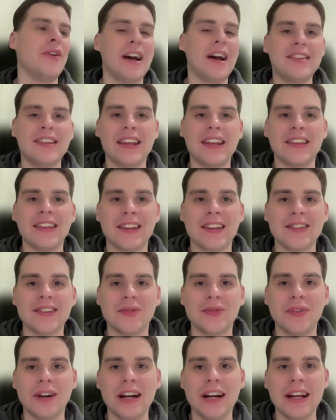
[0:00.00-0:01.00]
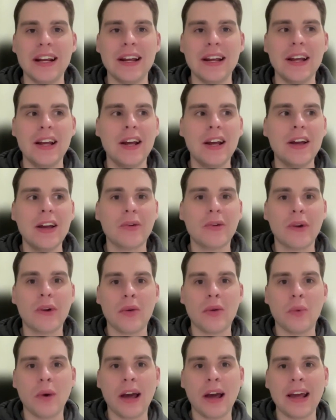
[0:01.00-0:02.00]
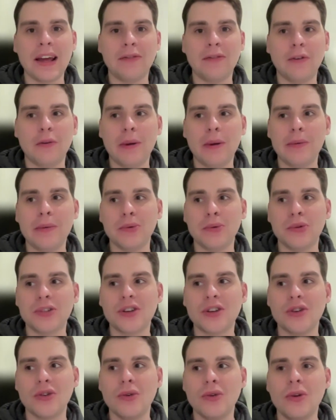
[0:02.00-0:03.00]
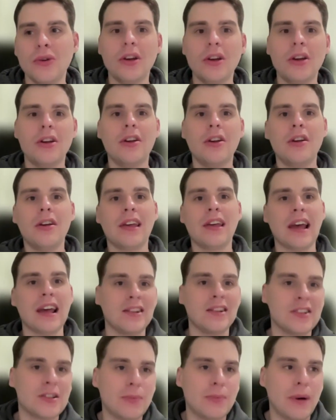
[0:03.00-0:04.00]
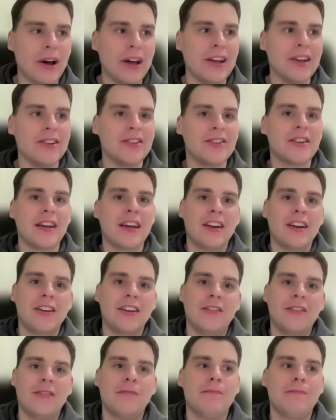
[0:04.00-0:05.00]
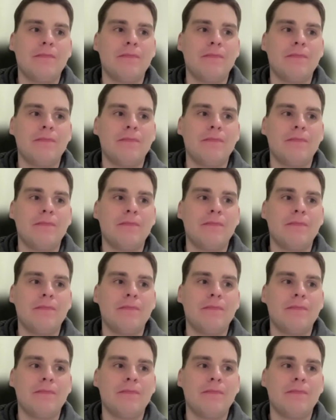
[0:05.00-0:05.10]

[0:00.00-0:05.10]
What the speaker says: I think that's a really great way for people to get inspired and